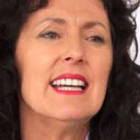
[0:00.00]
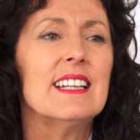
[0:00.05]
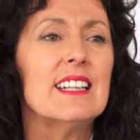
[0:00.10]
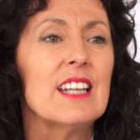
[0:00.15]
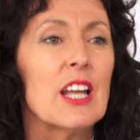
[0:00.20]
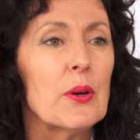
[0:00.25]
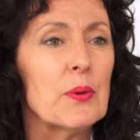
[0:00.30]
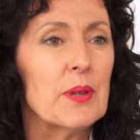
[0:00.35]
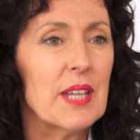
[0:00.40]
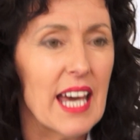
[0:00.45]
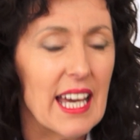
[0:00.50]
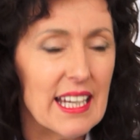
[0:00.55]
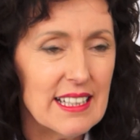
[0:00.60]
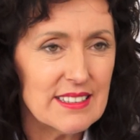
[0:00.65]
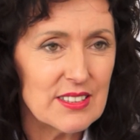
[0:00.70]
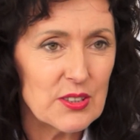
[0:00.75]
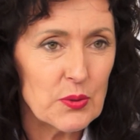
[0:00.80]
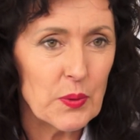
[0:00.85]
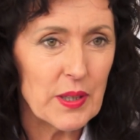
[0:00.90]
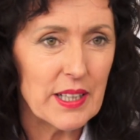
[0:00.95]
It
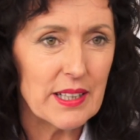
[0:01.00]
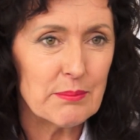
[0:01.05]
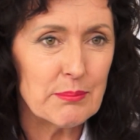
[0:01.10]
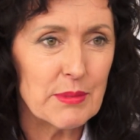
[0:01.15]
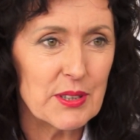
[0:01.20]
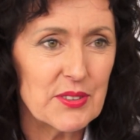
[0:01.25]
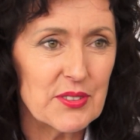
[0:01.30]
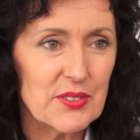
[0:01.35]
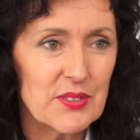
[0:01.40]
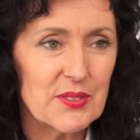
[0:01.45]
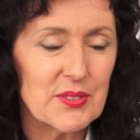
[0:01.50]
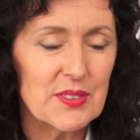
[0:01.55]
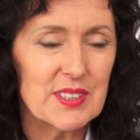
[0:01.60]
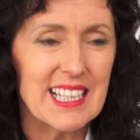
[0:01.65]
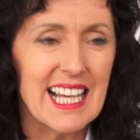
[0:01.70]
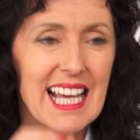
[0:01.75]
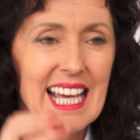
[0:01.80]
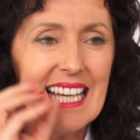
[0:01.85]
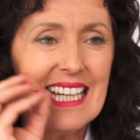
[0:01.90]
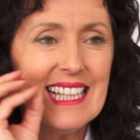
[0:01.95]
locates weak
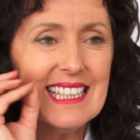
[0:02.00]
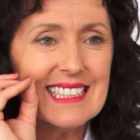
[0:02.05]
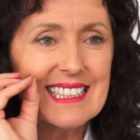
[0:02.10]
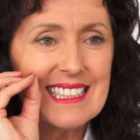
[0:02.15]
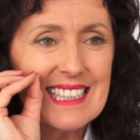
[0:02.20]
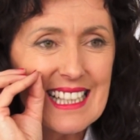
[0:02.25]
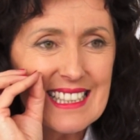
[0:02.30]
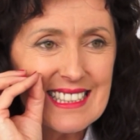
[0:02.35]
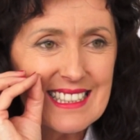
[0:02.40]
muscles, it